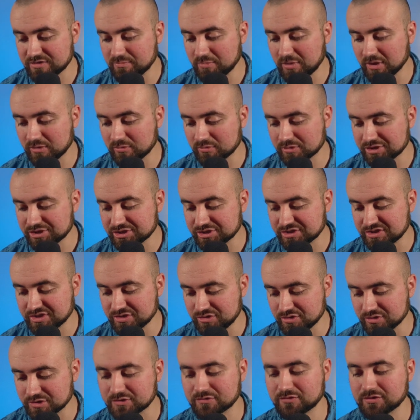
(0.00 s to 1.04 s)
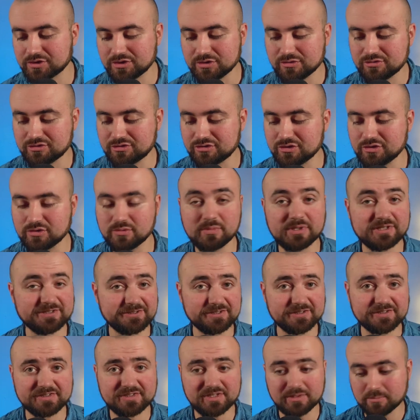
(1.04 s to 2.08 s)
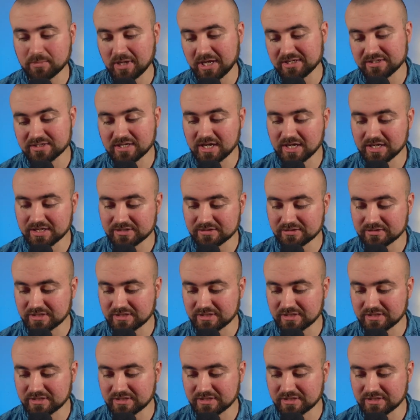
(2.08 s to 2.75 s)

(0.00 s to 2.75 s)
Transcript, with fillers: but we're just gonna do this for YouTube, 16 by nine,